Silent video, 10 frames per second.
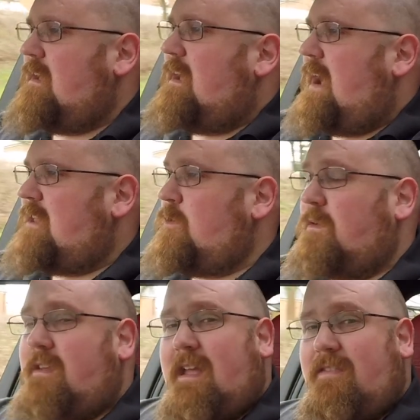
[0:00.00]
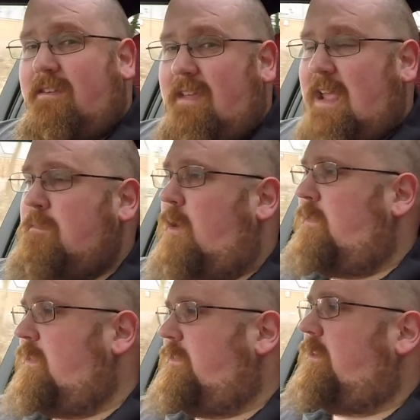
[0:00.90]
And you also get the same
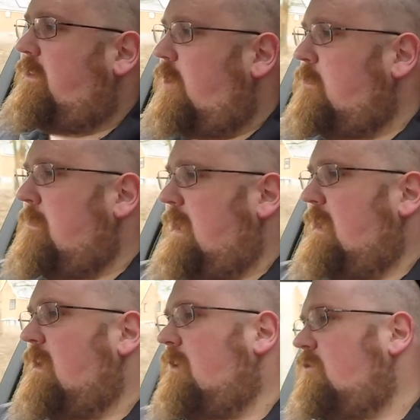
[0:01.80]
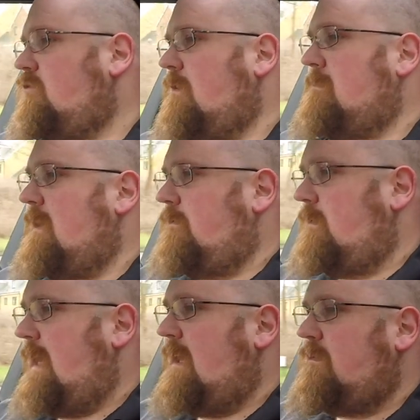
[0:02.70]
on the Takumi trim
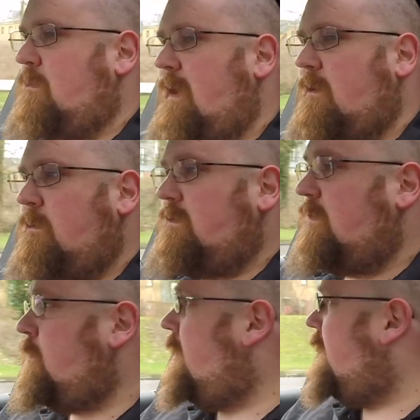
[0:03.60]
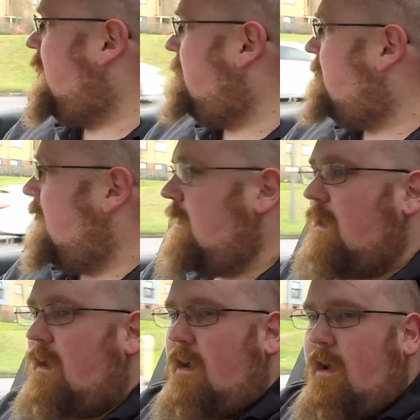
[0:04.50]
level as well, which is why
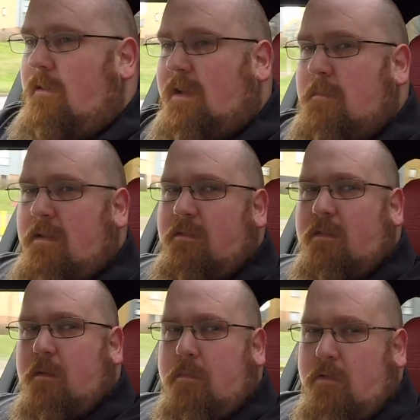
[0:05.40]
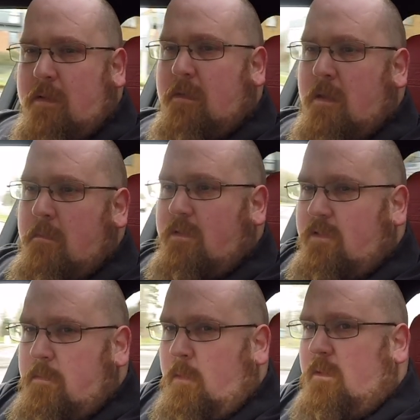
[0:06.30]
I recommend the Premium
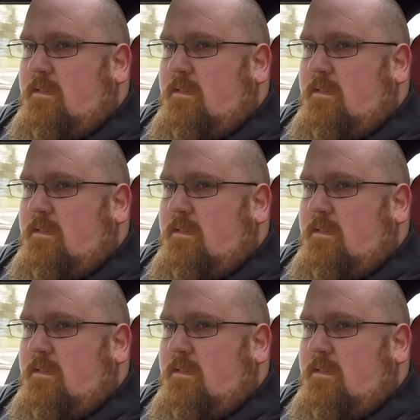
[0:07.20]
Sports